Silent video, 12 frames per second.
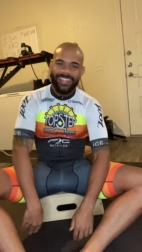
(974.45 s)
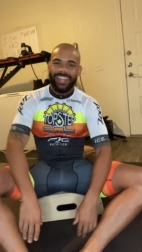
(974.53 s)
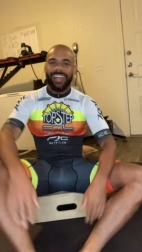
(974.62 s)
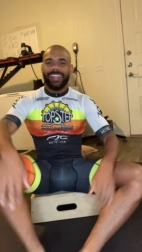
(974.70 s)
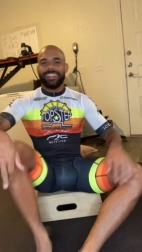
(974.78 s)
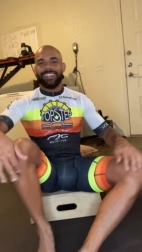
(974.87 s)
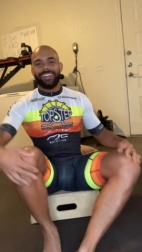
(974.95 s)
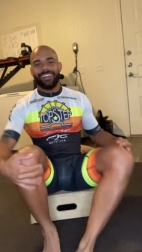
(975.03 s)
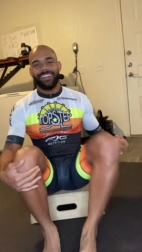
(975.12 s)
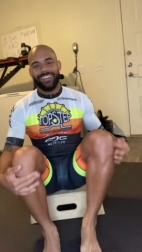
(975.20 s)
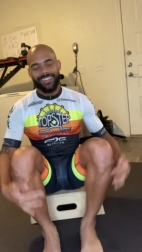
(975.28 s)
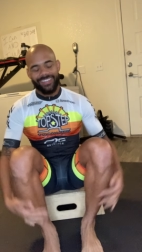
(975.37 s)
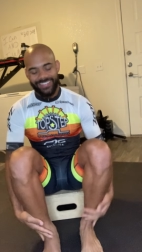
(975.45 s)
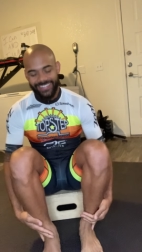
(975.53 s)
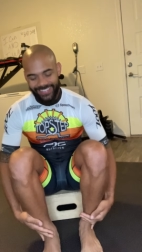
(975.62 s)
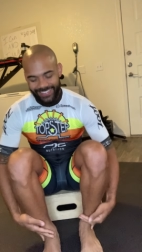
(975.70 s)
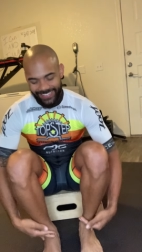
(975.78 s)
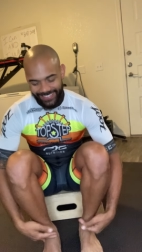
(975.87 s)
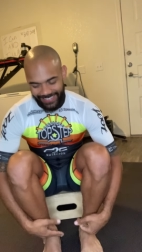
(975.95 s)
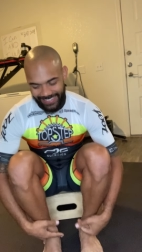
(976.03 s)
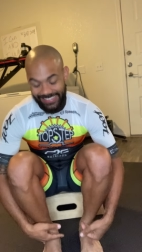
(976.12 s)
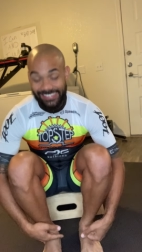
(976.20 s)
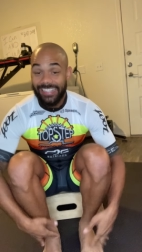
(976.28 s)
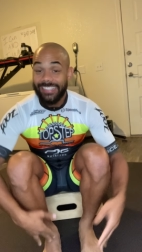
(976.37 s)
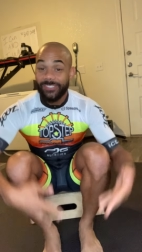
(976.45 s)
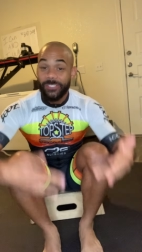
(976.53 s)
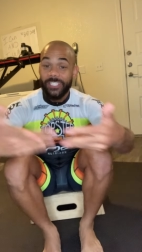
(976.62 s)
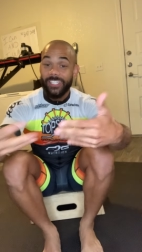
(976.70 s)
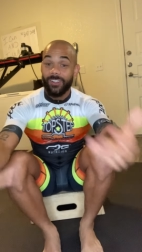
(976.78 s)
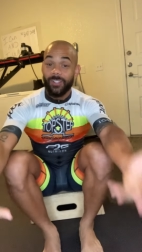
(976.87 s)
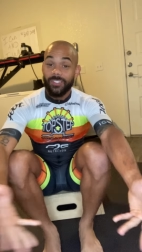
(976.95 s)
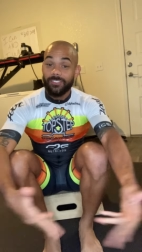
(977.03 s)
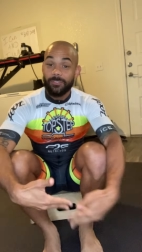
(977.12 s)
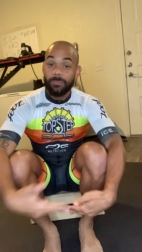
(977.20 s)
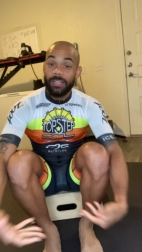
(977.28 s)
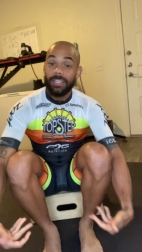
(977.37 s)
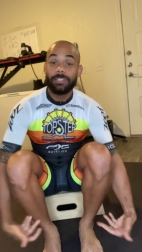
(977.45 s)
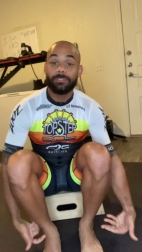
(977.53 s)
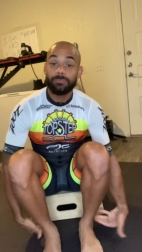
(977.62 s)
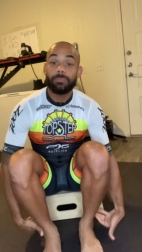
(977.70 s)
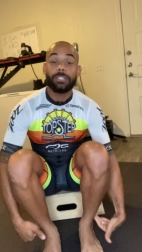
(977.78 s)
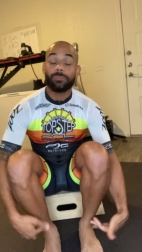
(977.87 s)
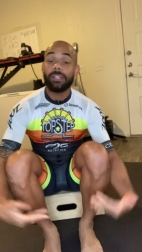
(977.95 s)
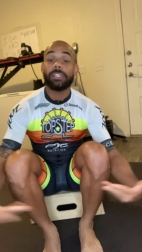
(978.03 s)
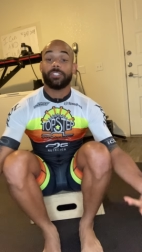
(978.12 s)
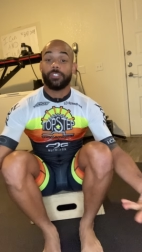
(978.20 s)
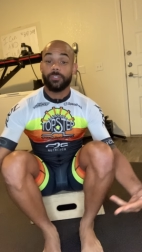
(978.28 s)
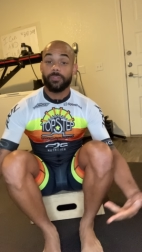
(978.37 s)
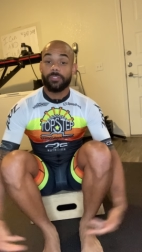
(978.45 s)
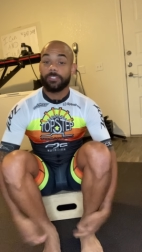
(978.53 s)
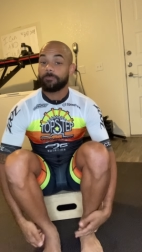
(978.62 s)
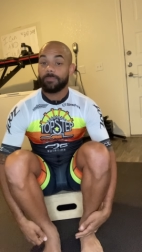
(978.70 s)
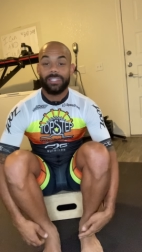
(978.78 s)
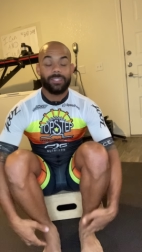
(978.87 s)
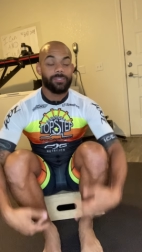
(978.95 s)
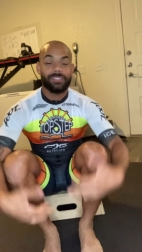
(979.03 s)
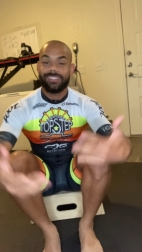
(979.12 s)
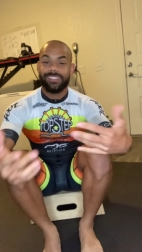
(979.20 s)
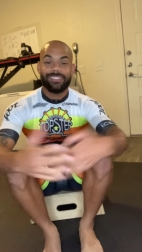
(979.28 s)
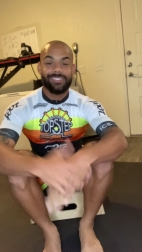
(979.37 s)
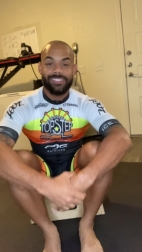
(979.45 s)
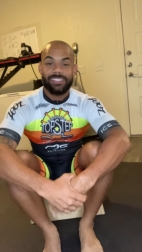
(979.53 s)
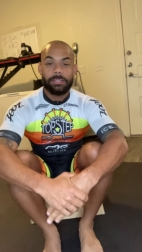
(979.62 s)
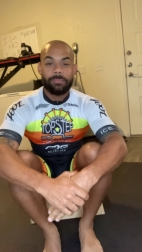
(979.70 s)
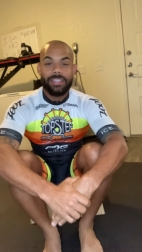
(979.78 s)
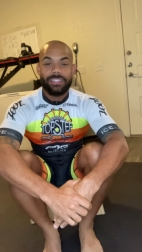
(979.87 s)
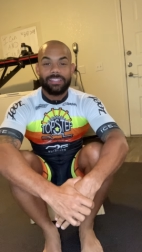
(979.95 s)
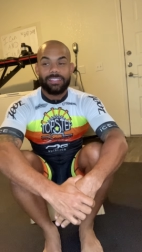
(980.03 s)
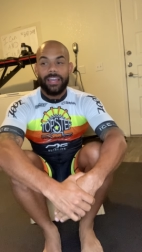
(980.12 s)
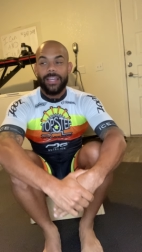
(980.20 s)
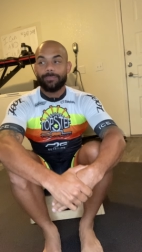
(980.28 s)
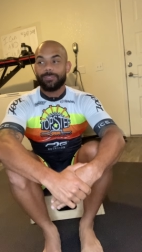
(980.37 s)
And I just had shit all over my running shoes. It was an amazing time.